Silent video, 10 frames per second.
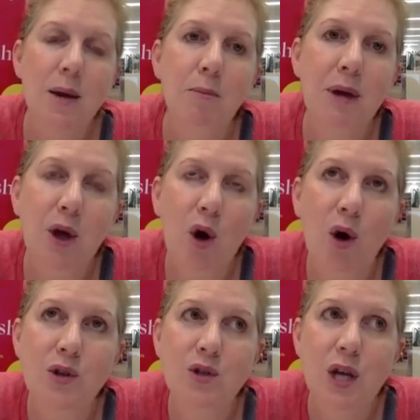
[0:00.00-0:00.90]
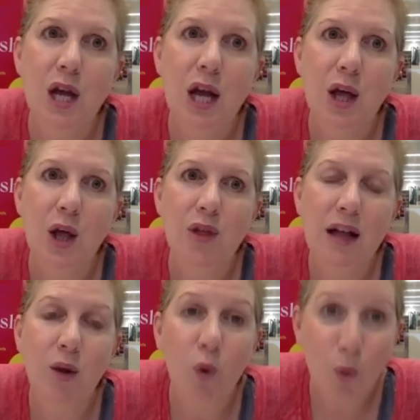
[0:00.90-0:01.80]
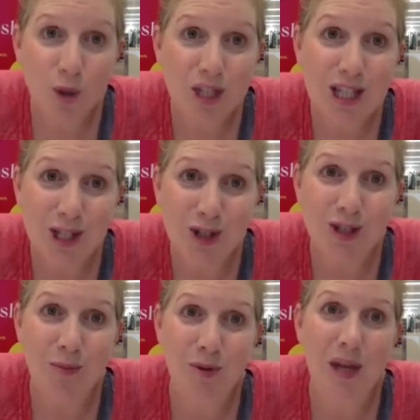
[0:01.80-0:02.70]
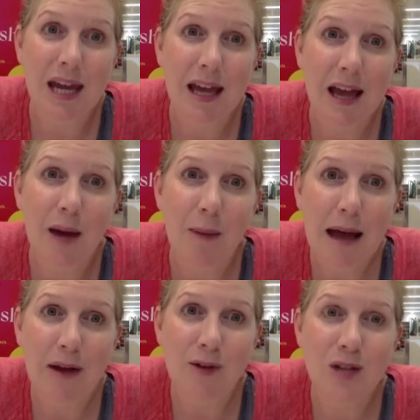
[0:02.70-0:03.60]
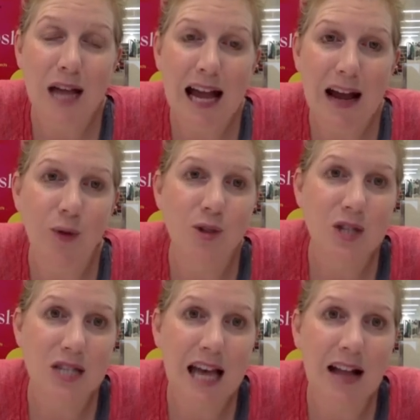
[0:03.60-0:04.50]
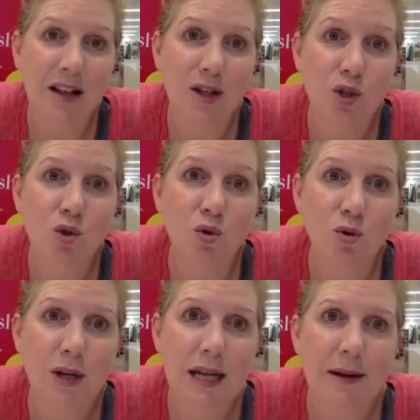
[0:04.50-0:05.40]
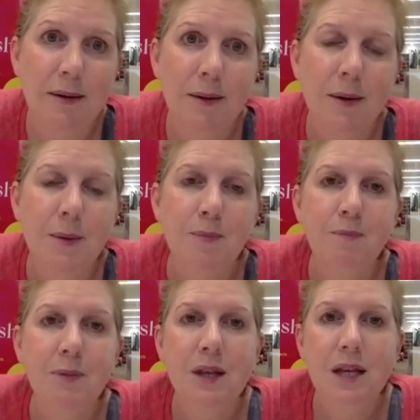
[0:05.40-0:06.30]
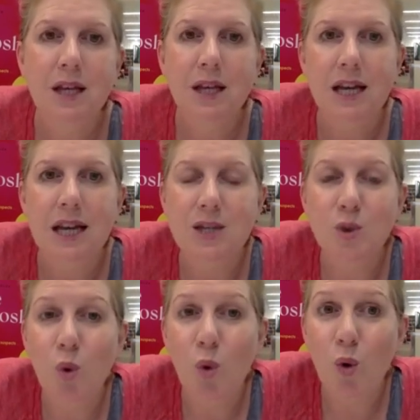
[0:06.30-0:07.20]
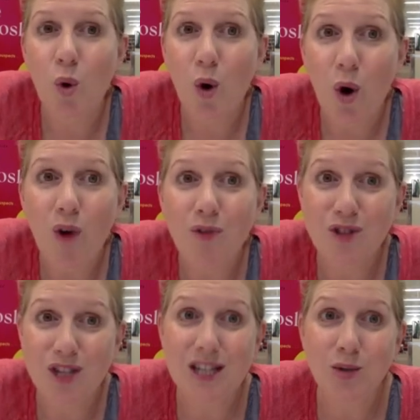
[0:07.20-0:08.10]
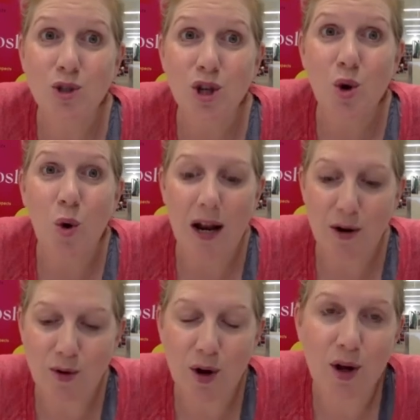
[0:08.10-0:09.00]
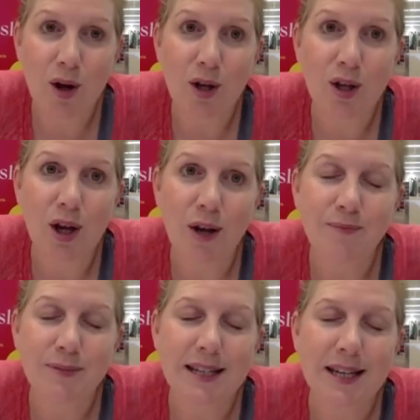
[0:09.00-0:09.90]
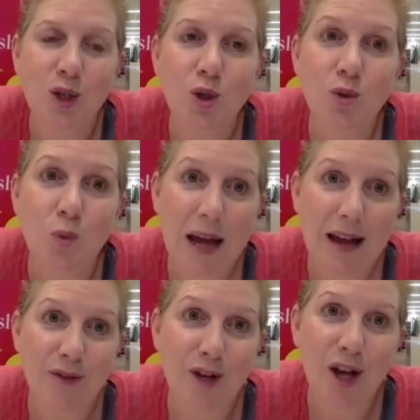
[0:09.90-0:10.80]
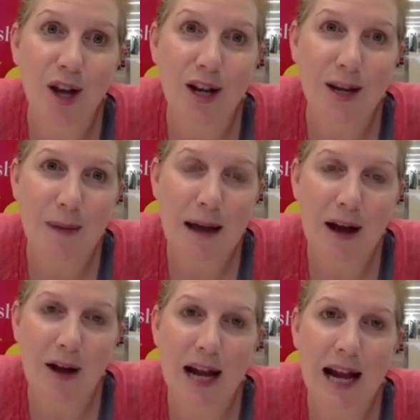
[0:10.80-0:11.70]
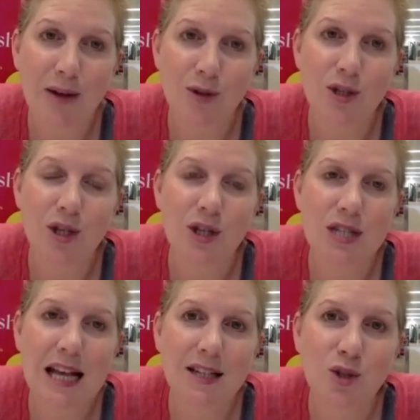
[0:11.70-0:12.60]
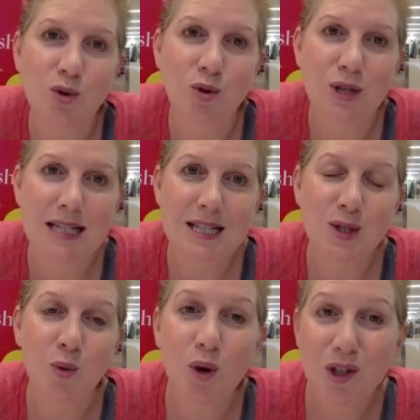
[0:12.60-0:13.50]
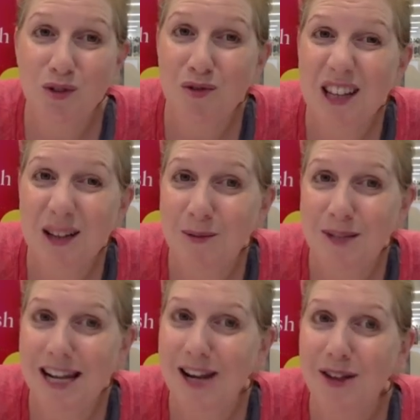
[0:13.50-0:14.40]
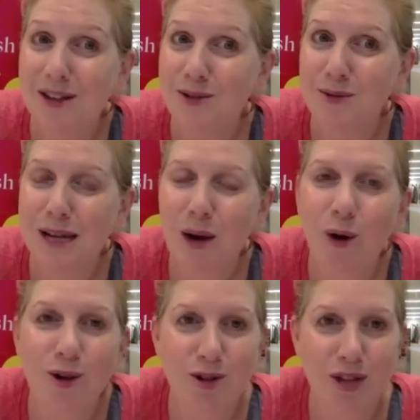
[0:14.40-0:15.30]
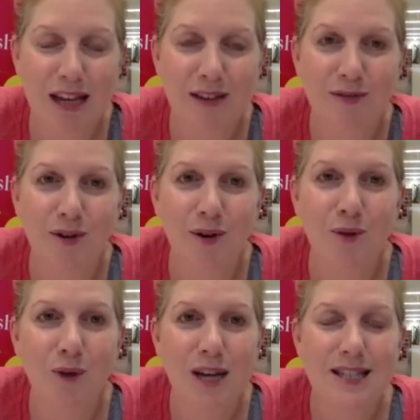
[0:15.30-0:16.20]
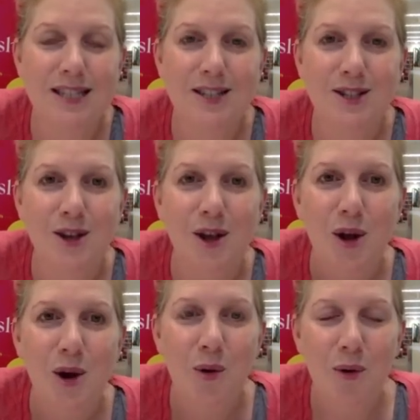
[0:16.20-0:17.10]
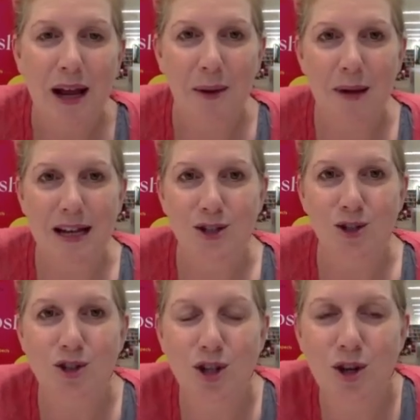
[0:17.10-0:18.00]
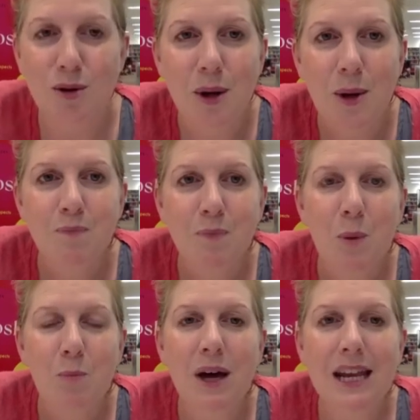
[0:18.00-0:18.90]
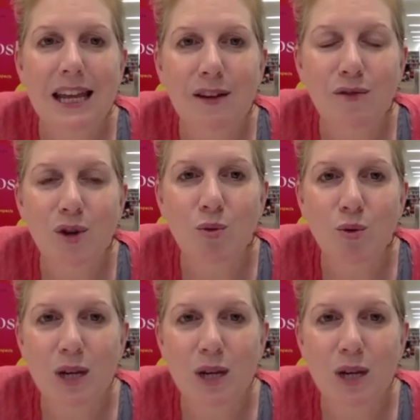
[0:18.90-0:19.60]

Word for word: because they'll all teach you something about how to tell a story. It's also quite a good way of learning about how to tell stories is to watch films. And I know that's a really odd thing for a writer to recommend you do. But if you